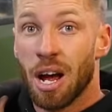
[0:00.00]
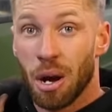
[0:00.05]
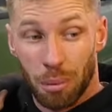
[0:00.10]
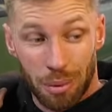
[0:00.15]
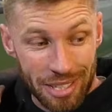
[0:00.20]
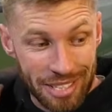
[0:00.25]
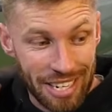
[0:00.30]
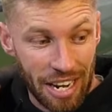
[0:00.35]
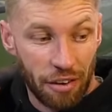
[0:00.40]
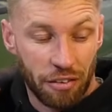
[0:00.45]

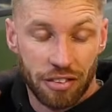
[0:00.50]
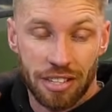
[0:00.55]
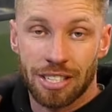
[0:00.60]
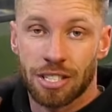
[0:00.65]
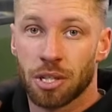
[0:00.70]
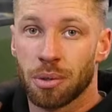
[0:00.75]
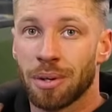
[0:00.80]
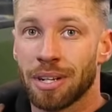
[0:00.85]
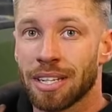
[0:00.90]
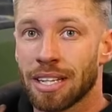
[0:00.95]
We're definitely
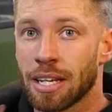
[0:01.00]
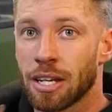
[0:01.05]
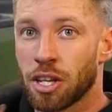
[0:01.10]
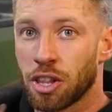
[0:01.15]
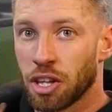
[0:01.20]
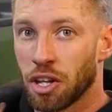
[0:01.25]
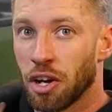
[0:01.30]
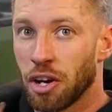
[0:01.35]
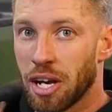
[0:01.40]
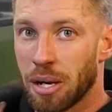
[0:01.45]
doing the
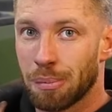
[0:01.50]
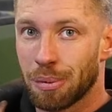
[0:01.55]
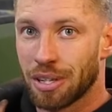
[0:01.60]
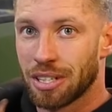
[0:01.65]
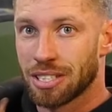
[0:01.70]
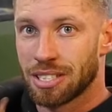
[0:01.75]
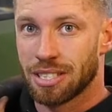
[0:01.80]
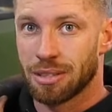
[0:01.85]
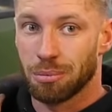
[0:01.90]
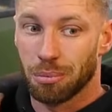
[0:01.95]
E30
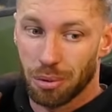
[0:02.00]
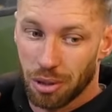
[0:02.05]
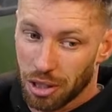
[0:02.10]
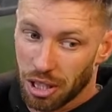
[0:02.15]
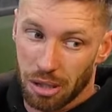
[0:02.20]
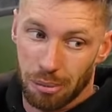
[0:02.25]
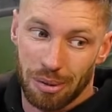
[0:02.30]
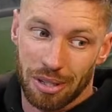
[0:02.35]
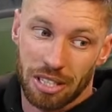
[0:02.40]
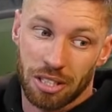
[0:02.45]
because we're
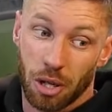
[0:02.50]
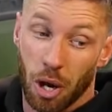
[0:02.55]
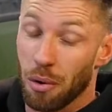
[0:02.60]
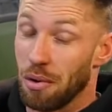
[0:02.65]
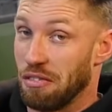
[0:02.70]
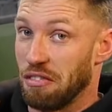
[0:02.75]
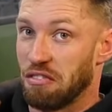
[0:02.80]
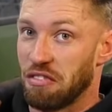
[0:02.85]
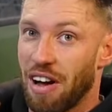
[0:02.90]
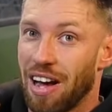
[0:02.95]
going to be
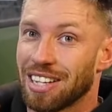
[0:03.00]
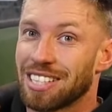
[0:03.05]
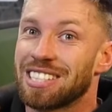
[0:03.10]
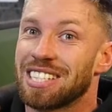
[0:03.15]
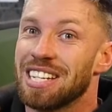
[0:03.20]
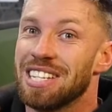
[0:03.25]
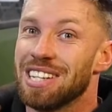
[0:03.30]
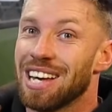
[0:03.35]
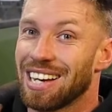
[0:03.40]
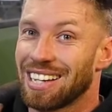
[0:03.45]
going fast
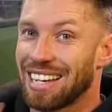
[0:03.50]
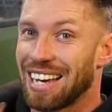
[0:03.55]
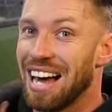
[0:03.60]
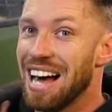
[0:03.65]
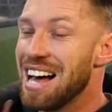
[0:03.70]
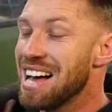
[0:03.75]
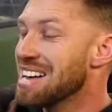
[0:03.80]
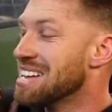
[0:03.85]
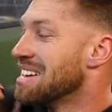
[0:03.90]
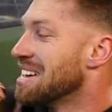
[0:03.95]
in that
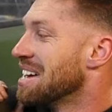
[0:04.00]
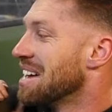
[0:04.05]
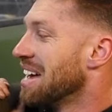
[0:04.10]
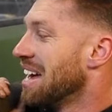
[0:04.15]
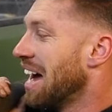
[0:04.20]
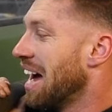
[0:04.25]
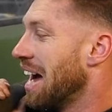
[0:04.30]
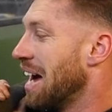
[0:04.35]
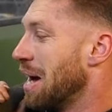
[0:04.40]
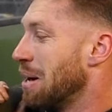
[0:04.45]
car.
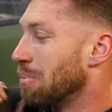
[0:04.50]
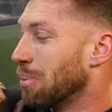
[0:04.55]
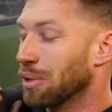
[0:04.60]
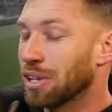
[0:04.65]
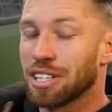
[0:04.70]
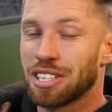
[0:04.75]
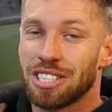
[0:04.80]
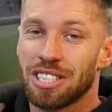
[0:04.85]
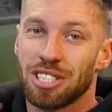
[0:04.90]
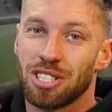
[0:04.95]
But
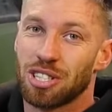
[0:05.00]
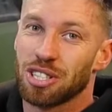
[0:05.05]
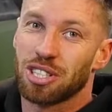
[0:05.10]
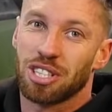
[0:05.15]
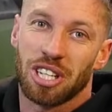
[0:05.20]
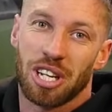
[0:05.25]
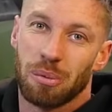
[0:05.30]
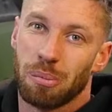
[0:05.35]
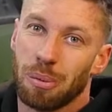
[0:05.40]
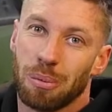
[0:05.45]
this is just
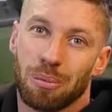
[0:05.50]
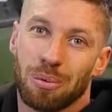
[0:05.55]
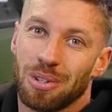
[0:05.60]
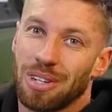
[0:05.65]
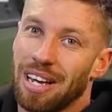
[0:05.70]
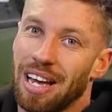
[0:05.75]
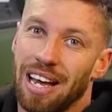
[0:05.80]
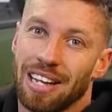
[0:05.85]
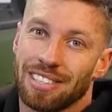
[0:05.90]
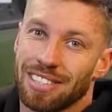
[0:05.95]
going to
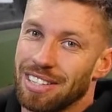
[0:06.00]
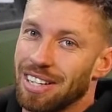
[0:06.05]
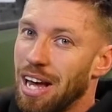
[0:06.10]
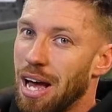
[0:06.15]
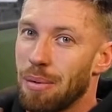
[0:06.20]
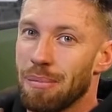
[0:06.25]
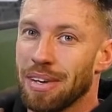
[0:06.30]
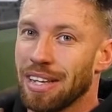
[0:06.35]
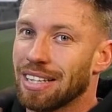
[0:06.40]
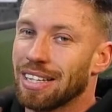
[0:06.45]
be, I don't know,
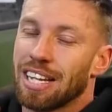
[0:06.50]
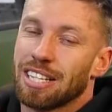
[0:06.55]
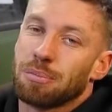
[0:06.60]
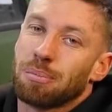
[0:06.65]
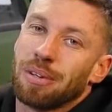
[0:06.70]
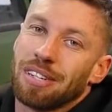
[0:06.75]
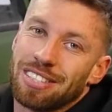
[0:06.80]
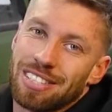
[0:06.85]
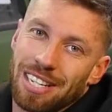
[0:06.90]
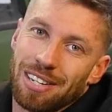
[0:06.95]
I mean, let's
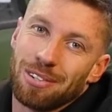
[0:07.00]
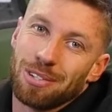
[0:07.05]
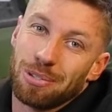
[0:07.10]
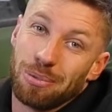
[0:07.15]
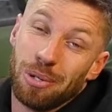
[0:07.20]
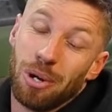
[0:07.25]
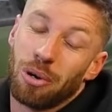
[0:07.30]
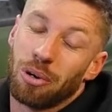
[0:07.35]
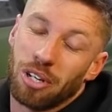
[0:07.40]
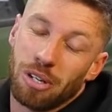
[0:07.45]
be serious.
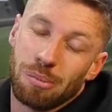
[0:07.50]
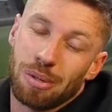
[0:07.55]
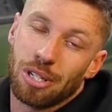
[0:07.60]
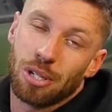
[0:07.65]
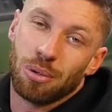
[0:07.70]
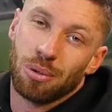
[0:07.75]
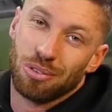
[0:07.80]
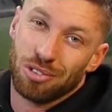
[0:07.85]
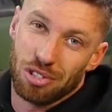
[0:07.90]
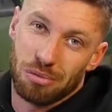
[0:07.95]
We're not going to be
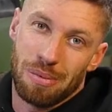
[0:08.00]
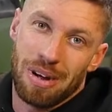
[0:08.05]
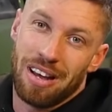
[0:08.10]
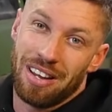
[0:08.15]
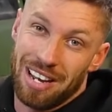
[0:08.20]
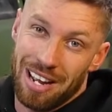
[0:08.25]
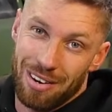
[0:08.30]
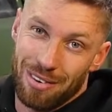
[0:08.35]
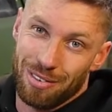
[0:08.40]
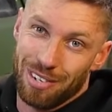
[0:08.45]
doing 100 mile
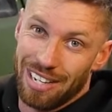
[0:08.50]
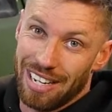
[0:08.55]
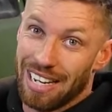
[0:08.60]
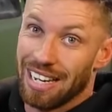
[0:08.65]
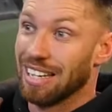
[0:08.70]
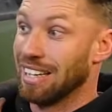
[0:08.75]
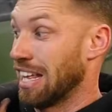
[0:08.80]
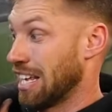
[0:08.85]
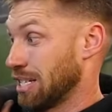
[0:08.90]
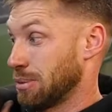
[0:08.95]
an hour in
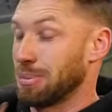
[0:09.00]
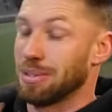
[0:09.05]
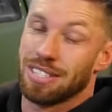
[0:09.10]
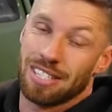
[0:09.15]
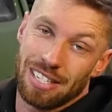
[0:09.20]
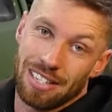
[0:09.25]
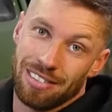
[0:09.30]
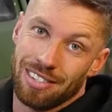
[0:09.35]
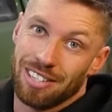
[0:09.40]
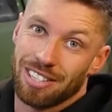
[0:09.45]
it, let's be
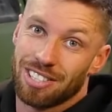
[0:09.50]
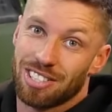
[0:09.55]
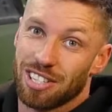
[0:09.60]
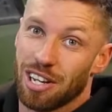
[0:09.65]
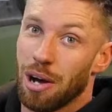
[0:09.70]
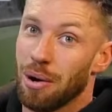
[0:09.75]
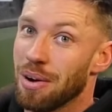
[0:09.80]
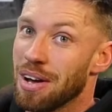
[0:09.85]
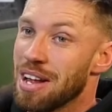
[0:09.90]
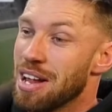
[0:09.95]
serious.
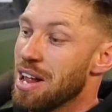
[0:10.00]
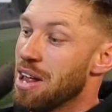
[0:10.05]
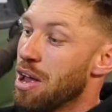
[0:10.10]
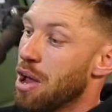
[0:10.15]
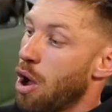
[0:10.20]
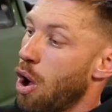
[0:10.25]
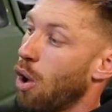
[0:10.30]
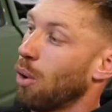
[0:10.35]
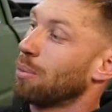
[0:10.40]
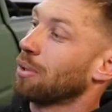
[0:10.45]
So
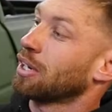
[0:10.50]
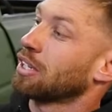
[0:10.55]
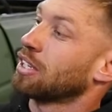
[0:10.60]
all we're